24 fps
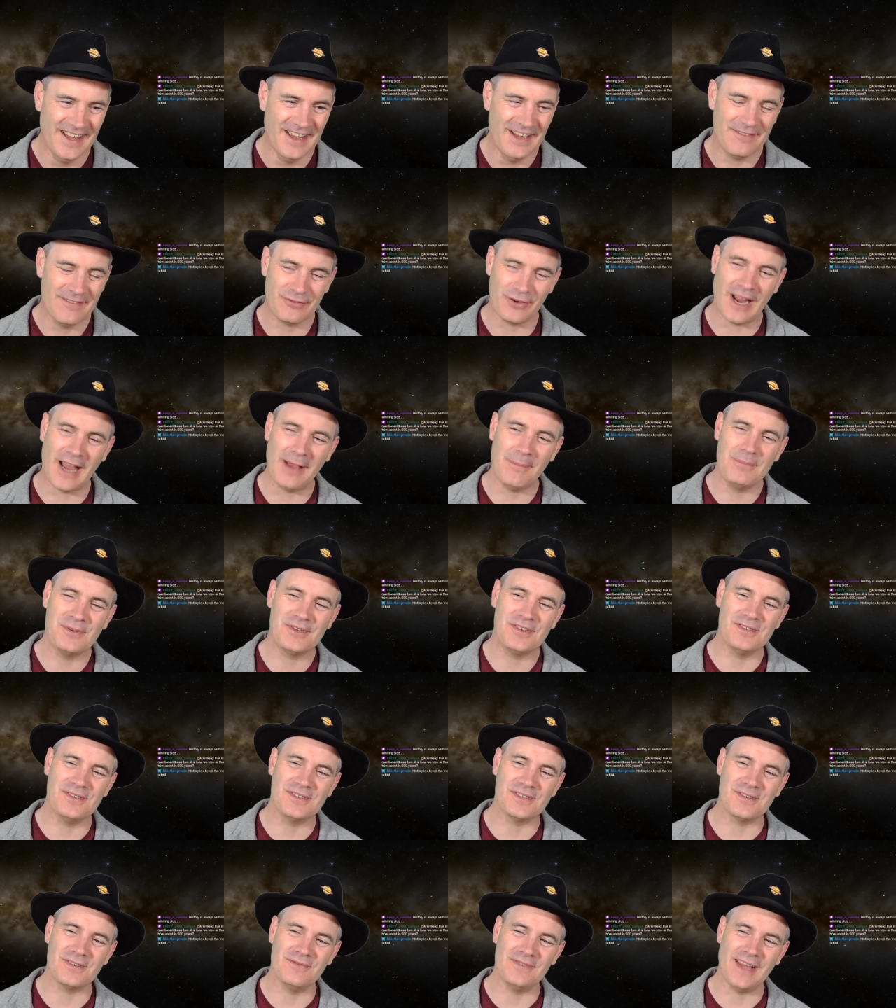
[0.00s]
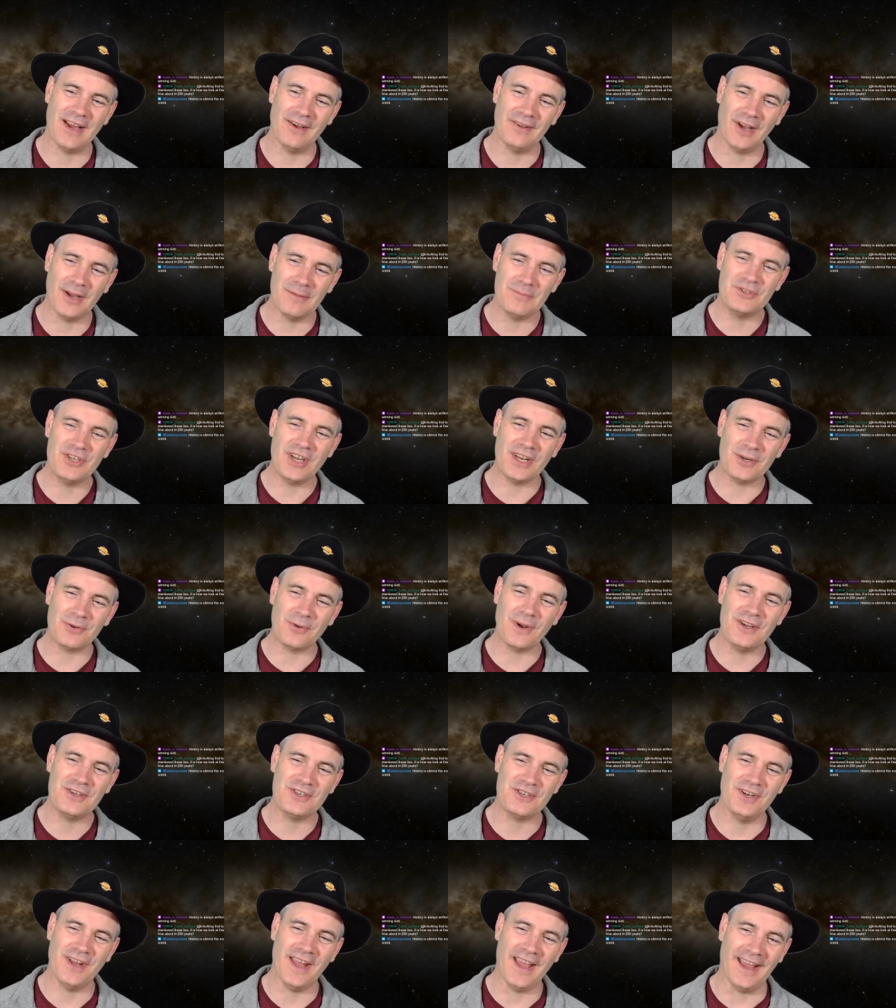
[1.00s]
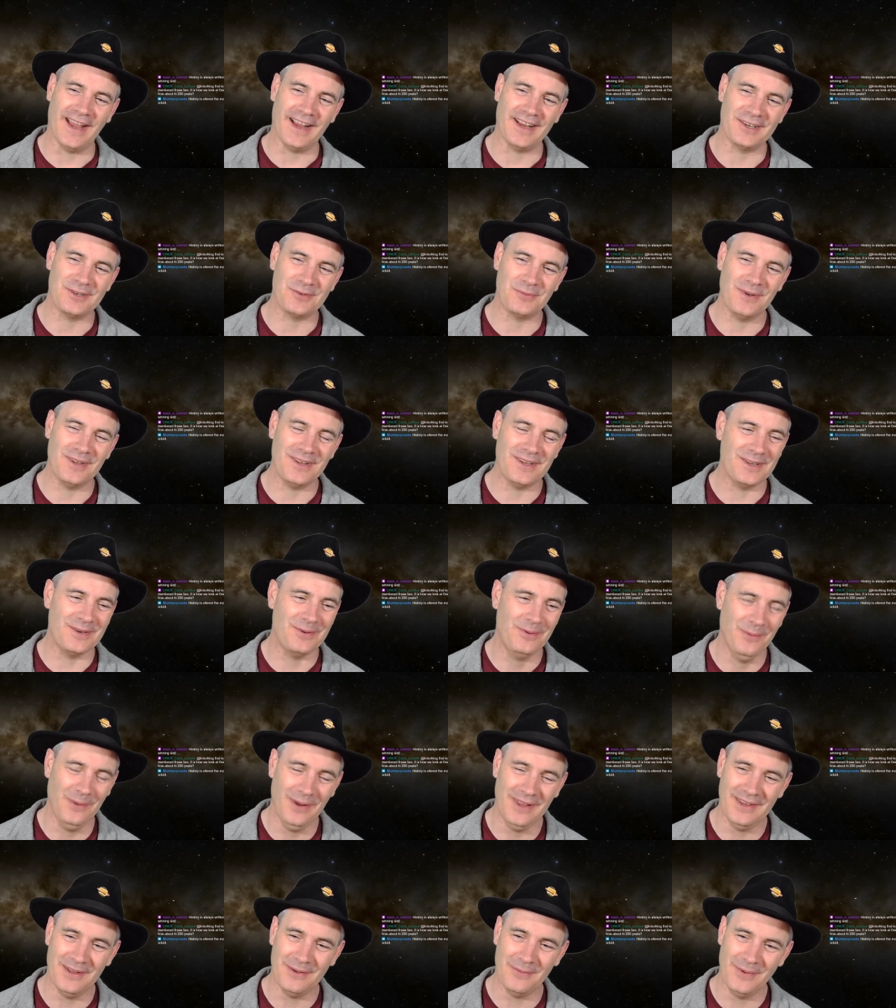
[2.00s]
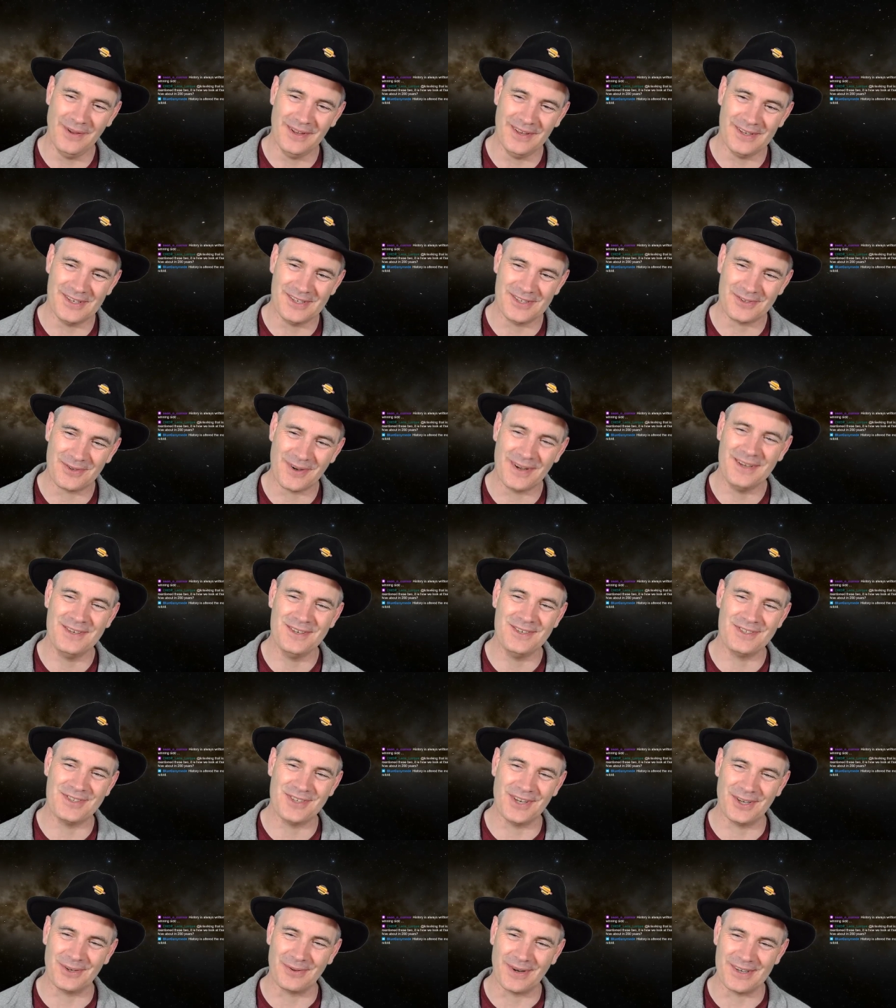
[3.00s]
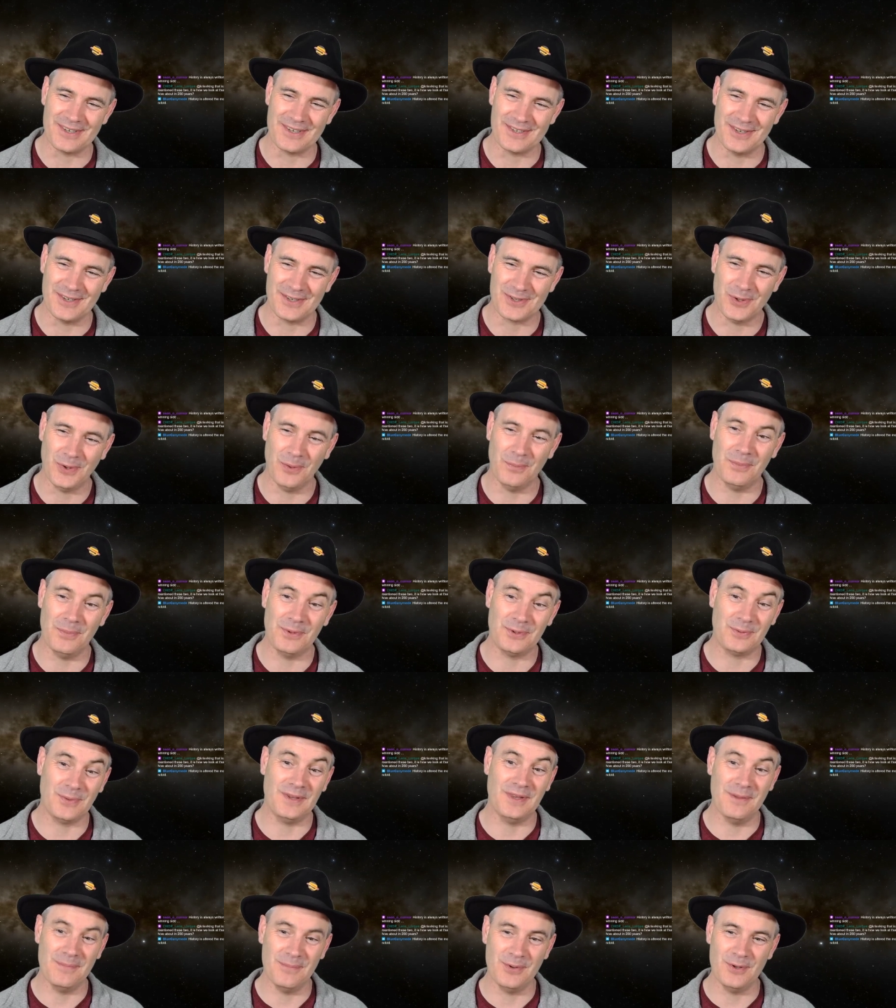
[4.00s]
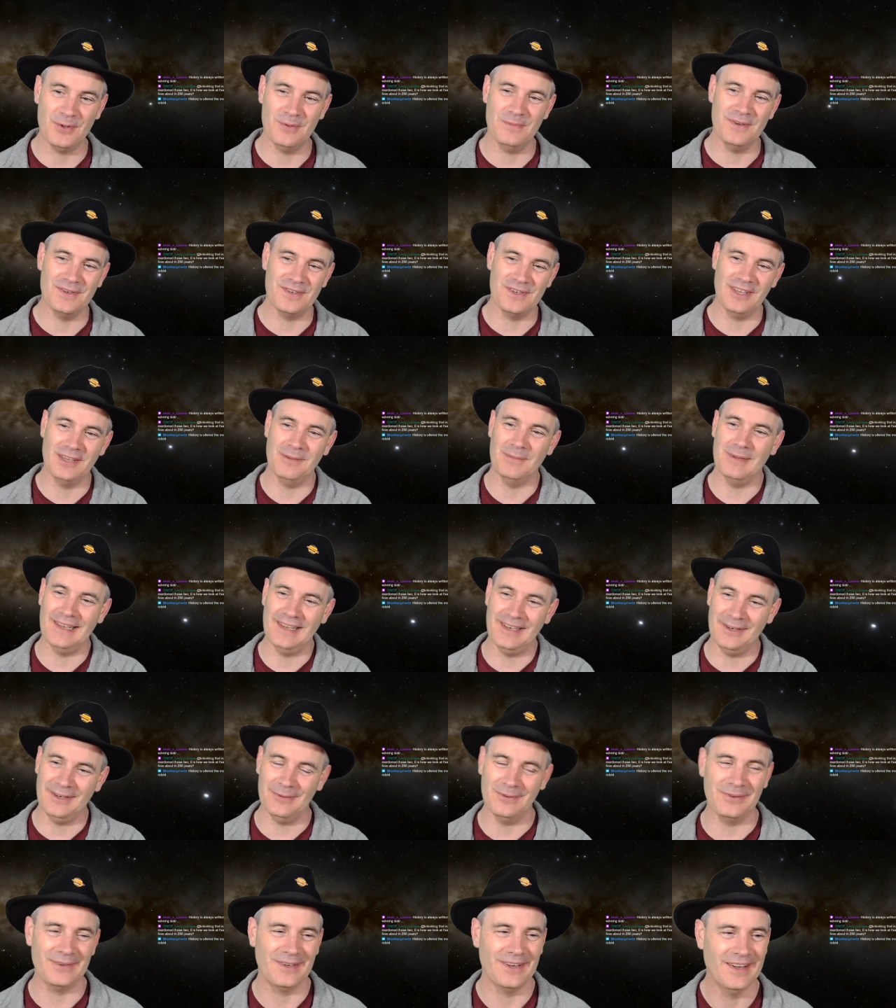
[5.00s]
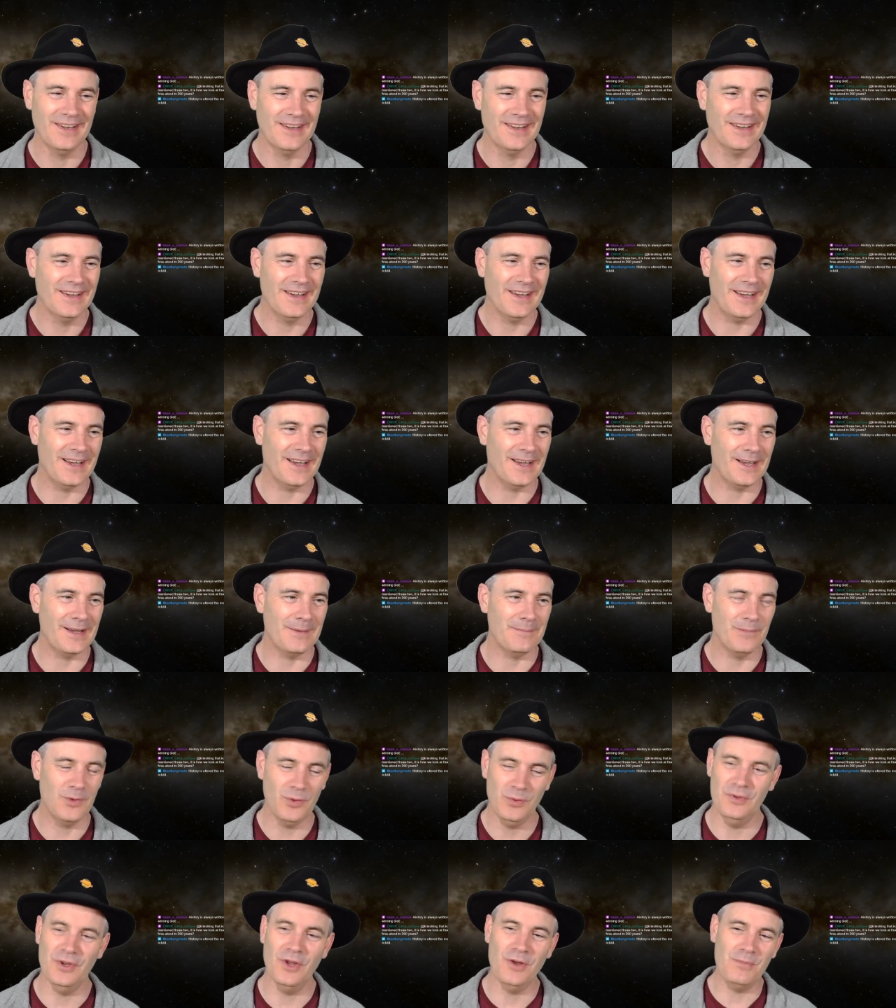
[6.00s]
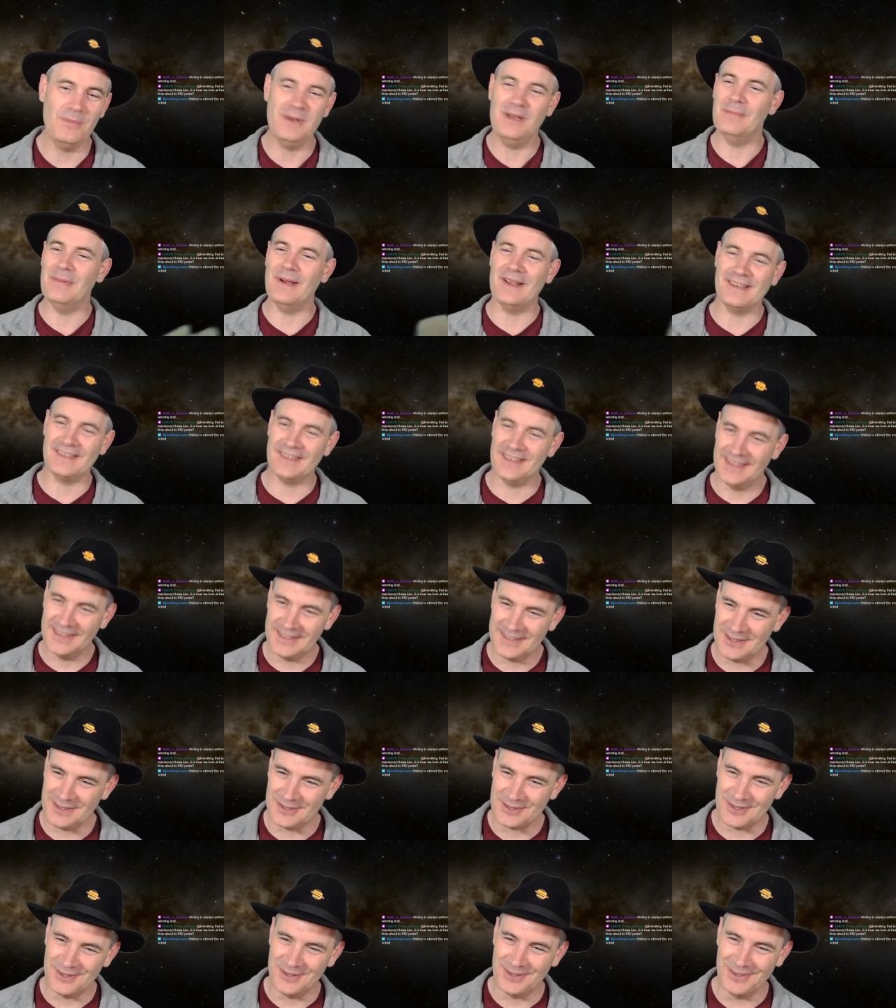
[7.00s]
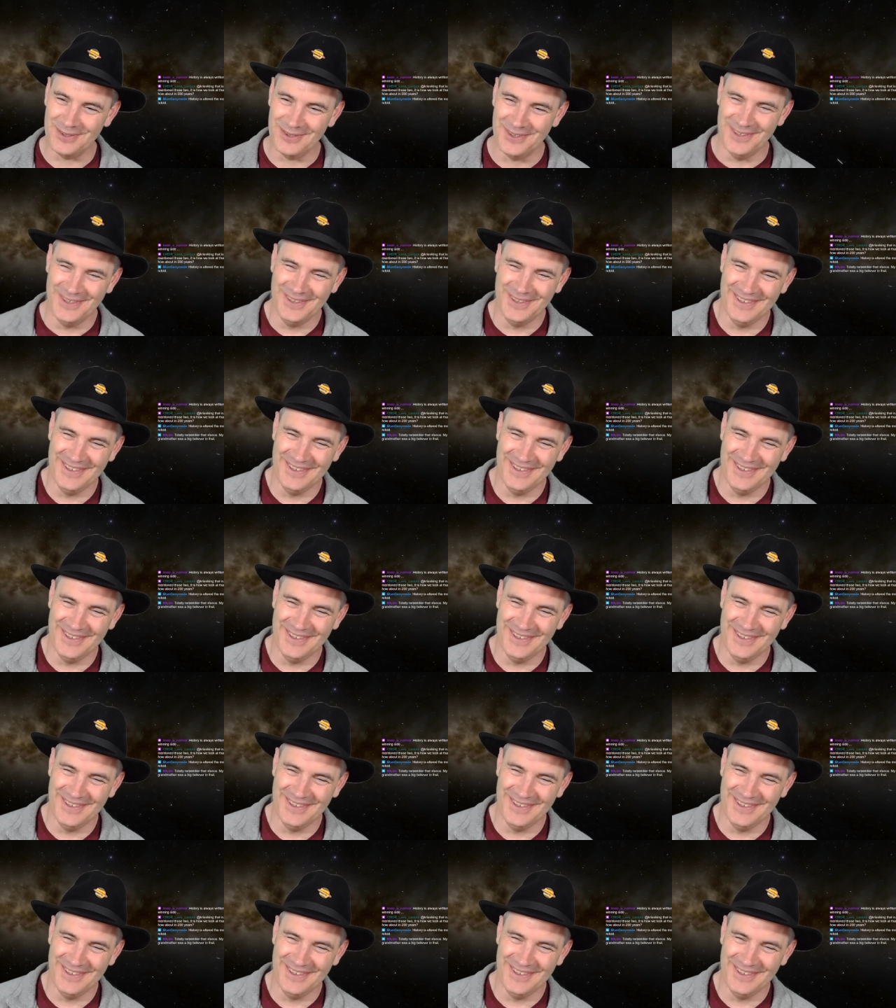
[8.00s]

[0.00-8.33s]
for absence of doubt, I'm Generation X. We're the strange generation that's caught between the boomers and the millennials, who nobody pays any attention to.